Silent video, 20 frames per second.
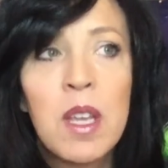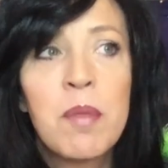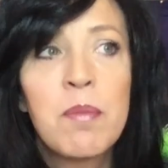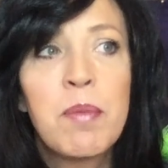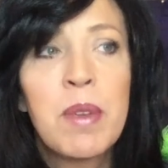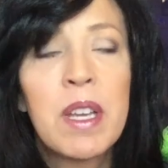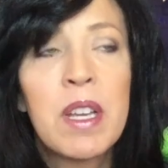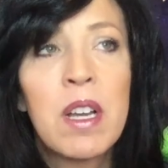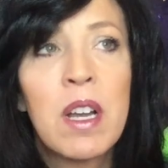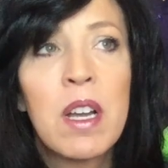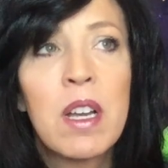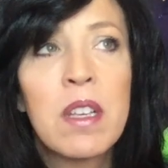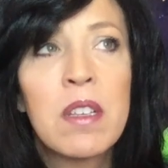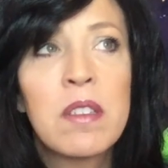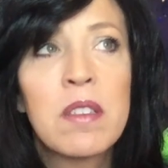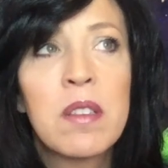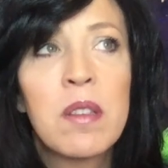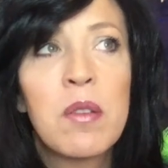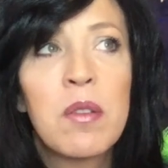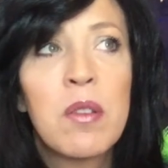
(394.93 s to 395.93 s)

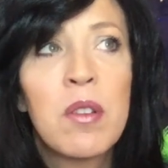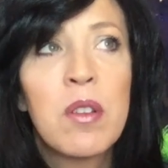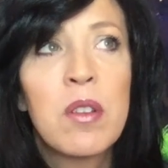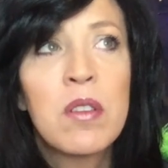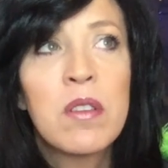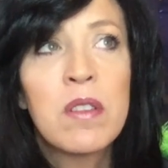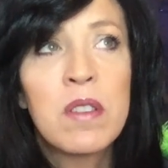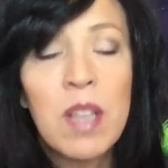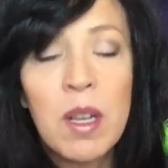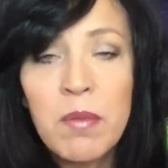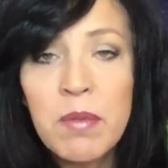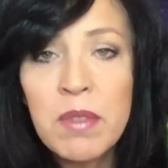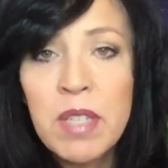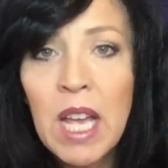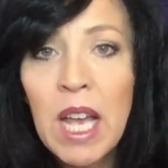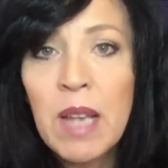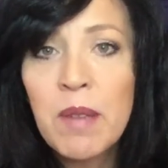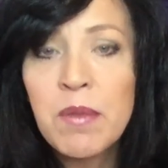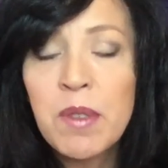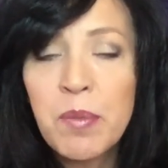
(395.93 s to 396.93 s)
Because
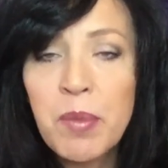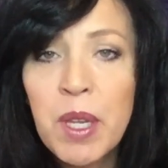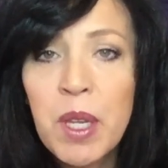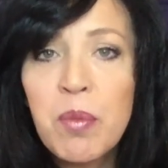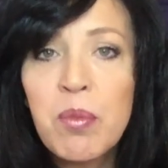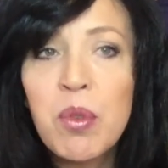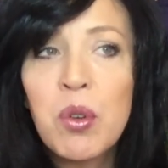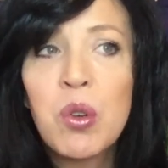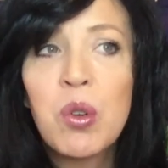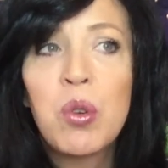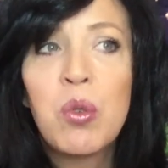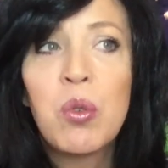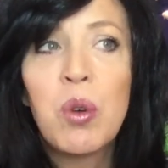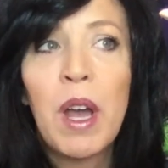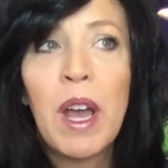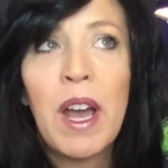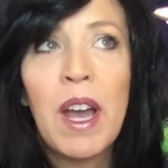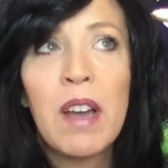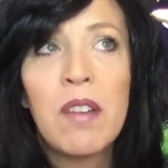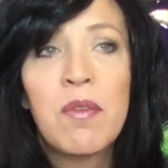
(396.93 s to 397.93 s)
sometimes people who
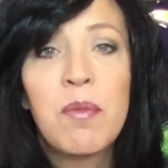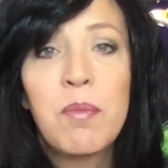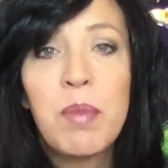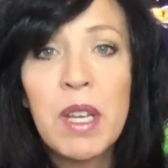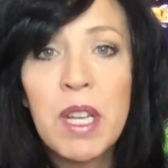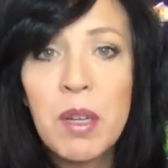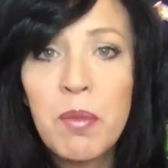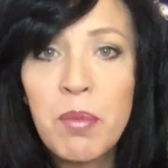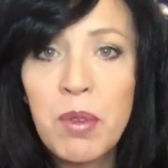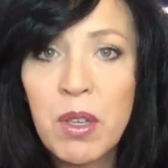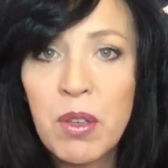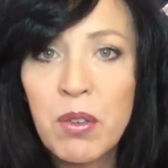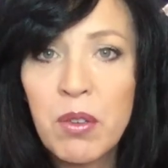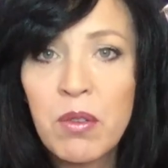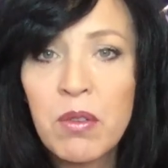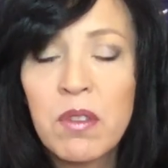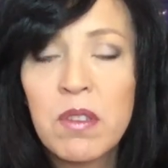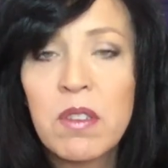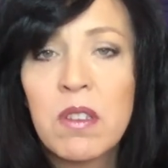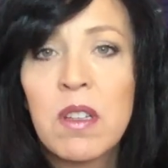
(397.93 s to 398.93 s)
have been
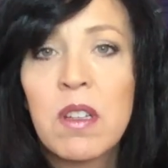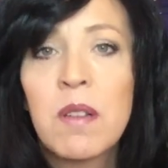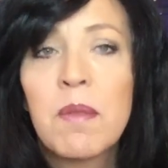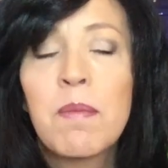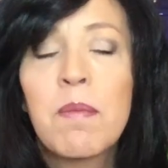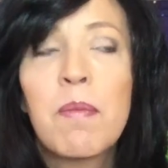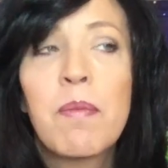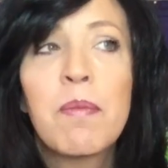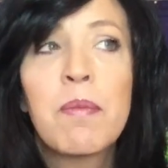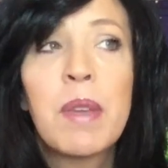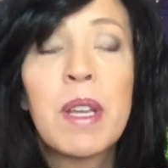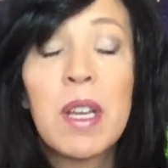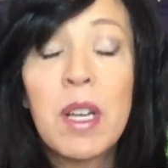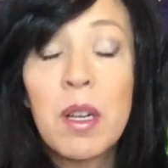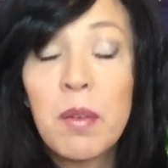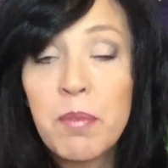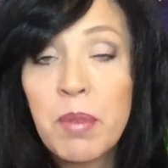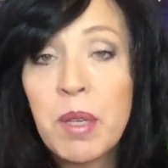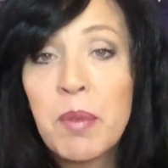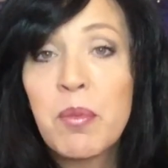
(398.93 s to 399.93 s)
abused
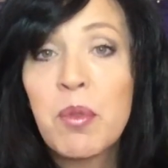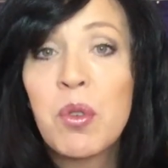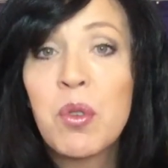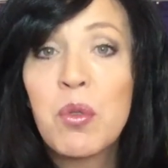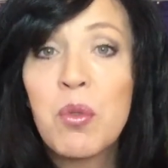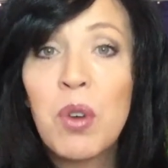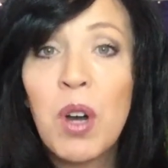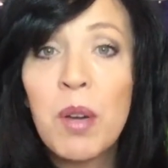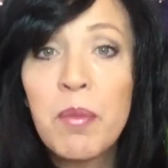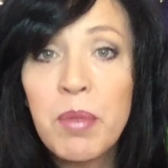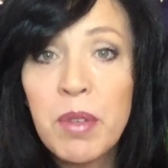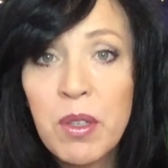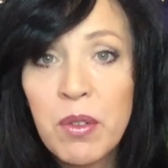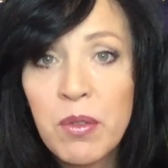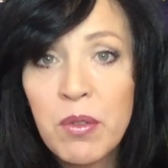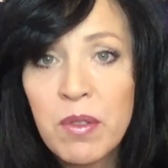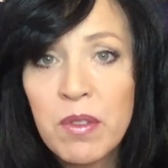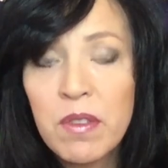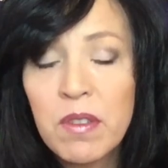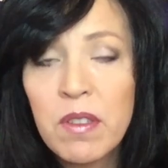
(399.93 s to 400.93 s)
become people who
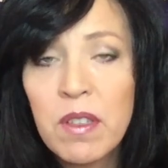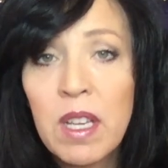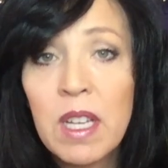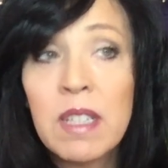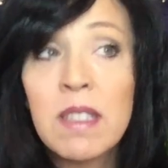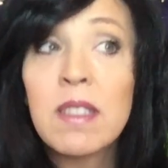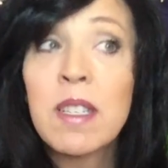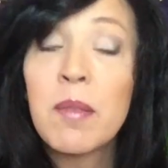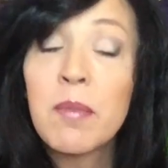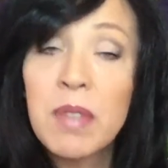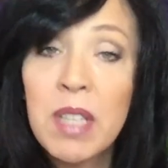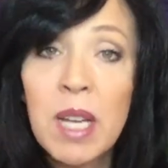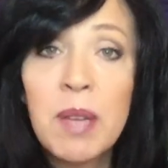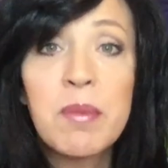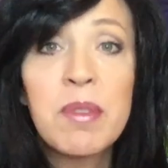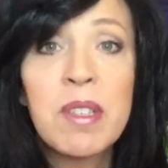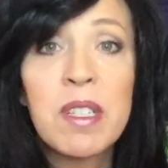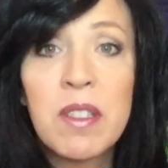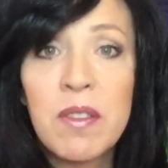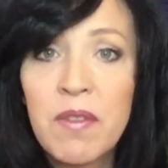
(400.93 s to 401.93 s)
abuse, and
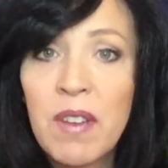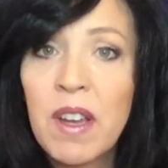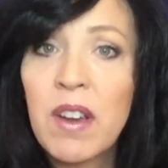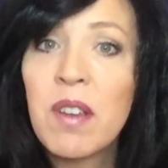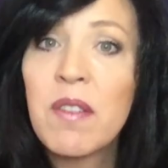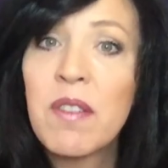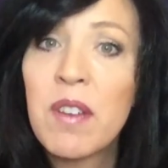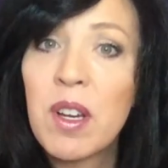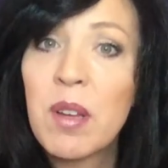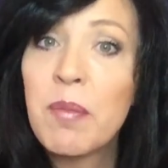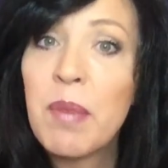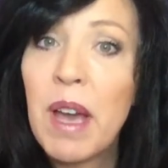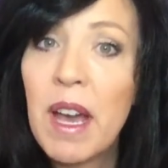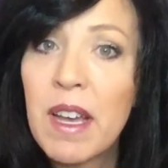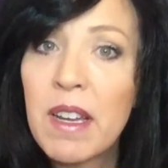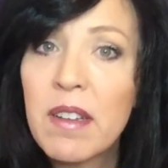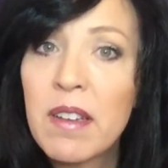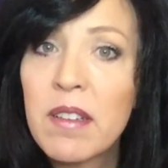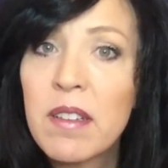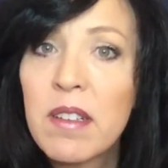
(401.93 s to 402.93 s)
sometimes it's very, very
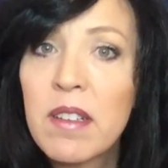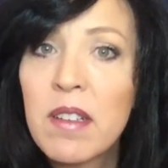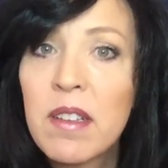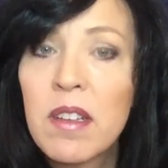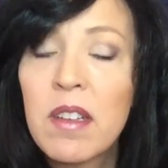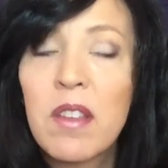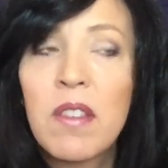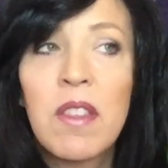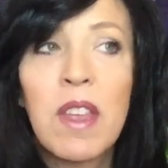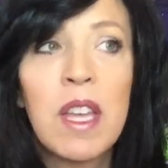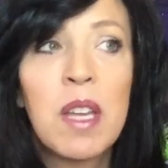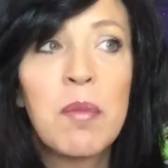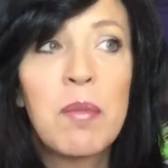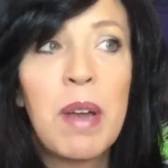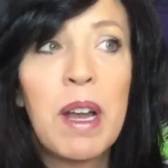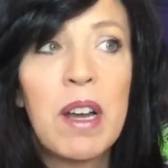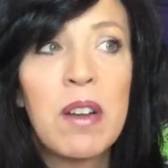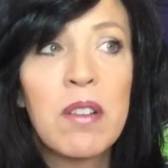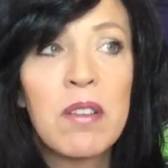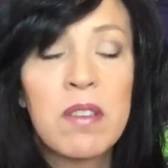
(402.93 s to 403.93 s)
bad. Think
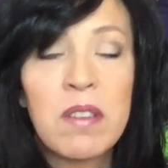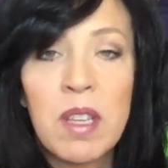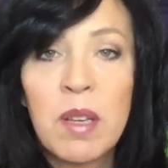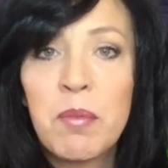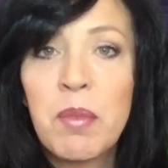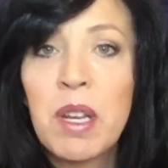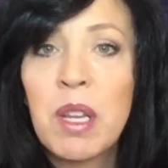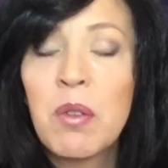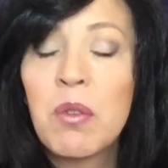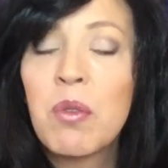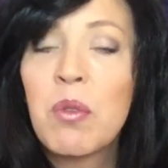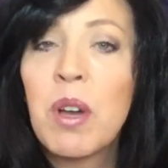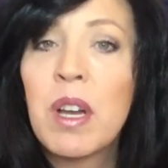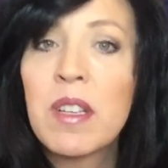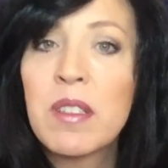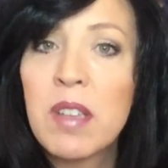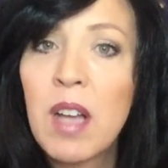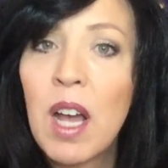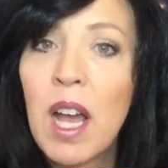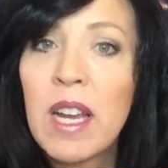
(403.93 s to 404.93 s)
about somebody who
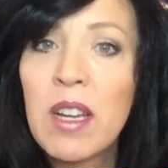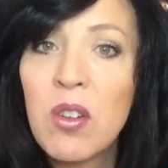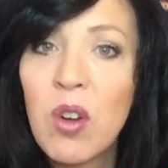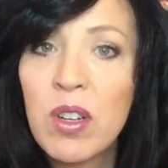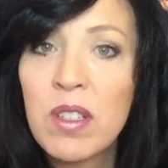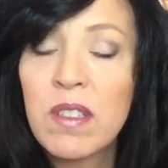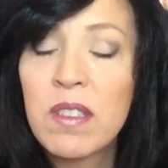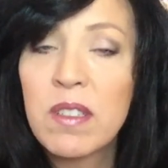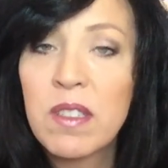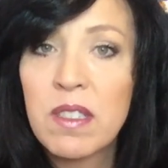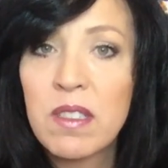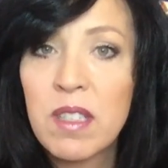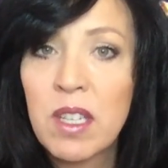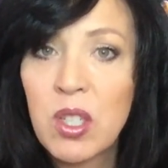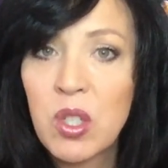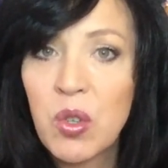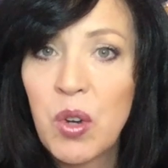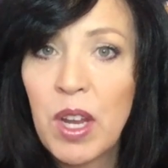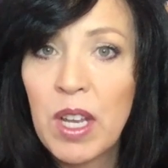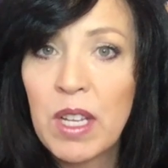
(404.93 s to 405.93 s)
has high narcissistic
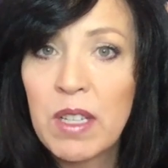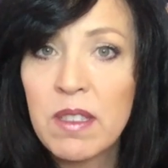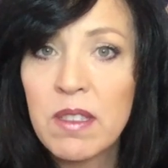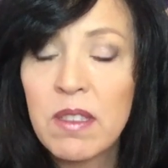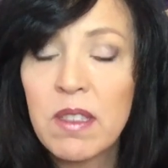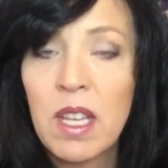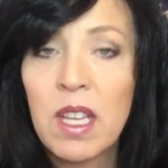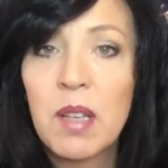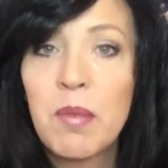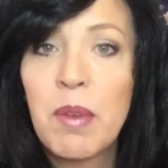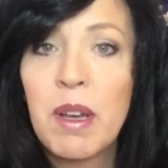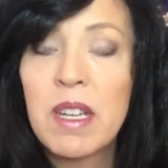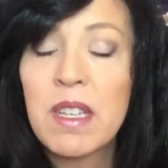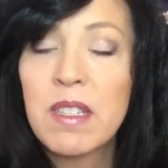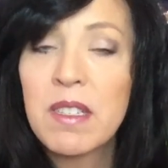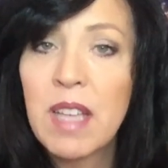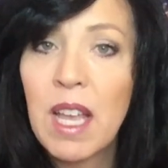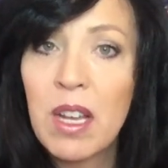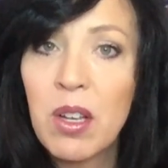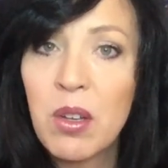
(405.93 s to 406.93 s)
traits. Think about a
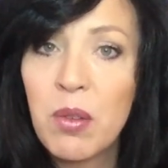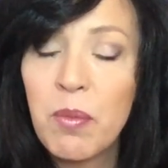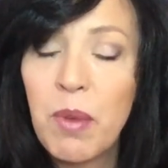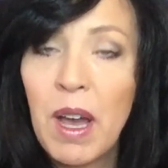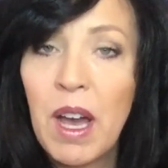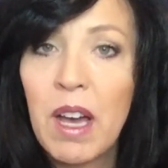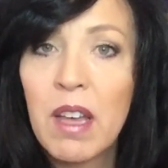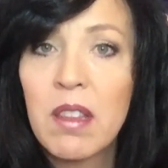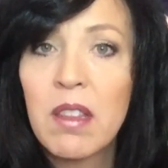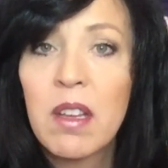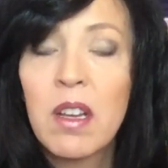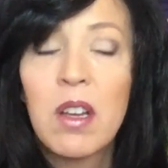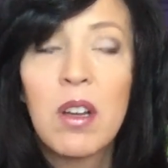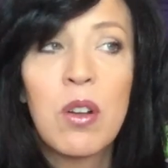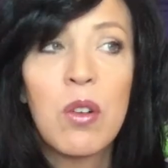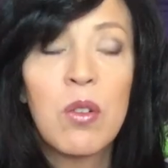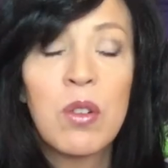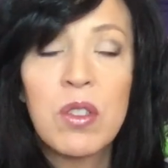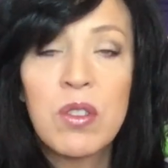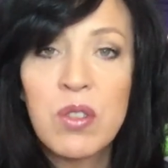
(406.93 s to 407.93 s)
psychopath
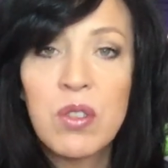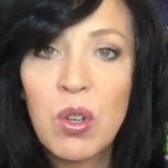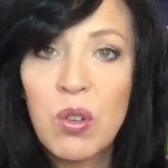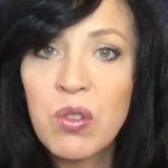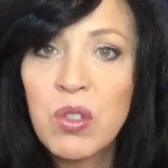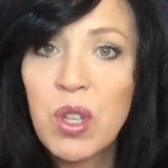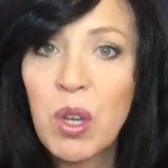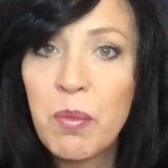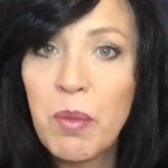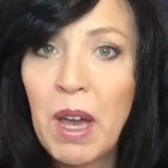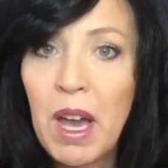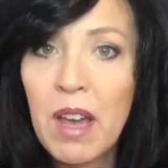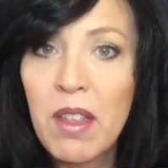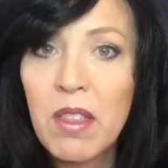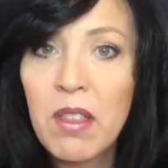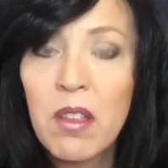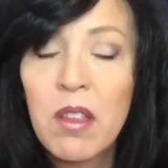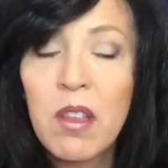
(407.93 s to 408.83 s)
or a sociopath